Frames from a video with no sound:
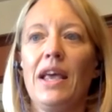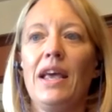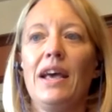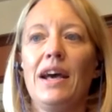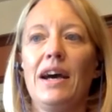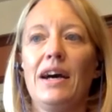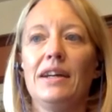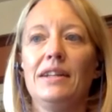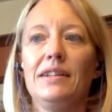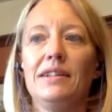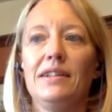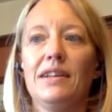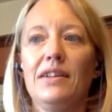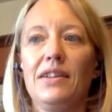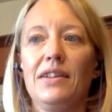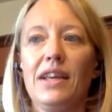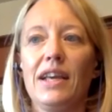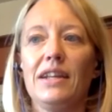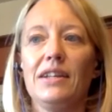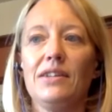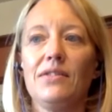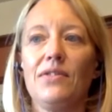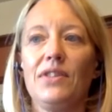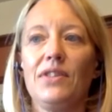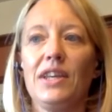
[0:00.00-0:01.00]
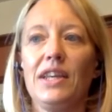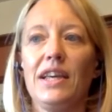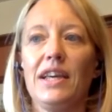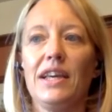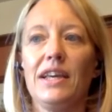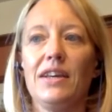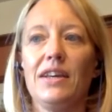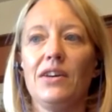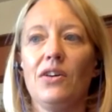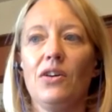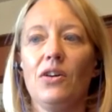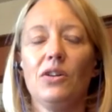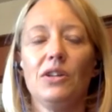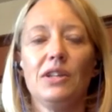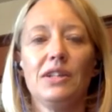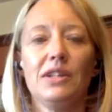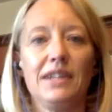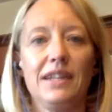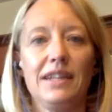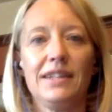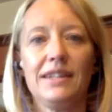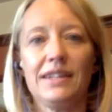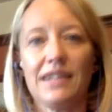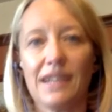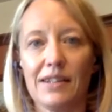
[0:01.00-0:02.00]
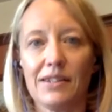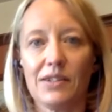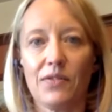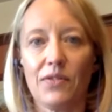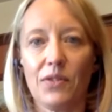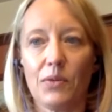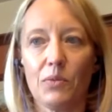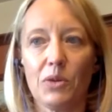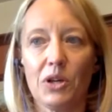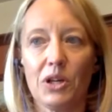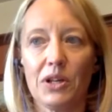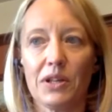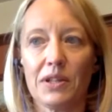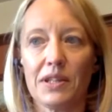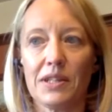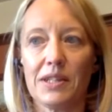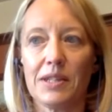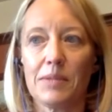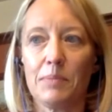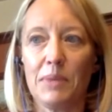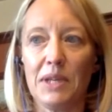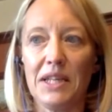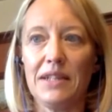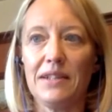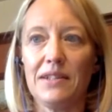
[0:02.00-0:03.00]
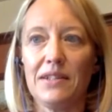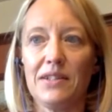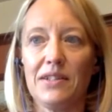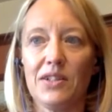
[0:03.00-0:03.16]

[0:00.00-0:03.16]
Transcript: And at the end of the year, all the details of the work that's been